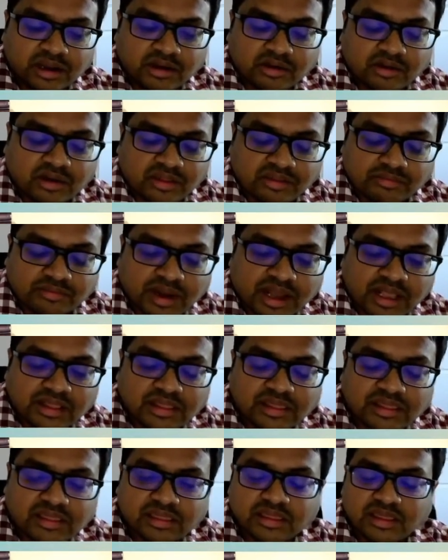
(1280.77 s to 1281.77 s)
across
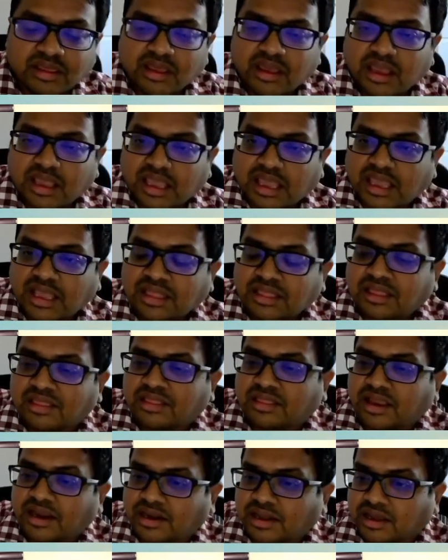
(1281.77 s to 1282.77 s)
months in this
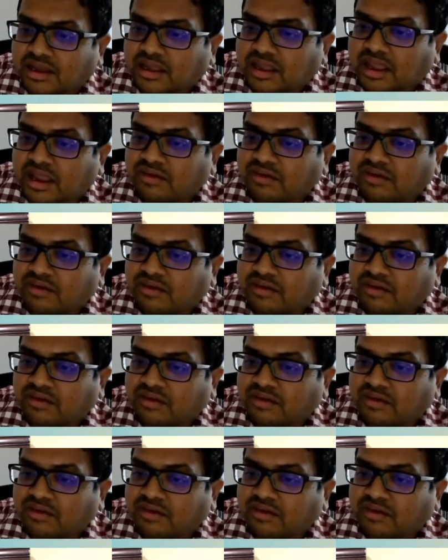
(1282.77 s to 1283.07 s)
data?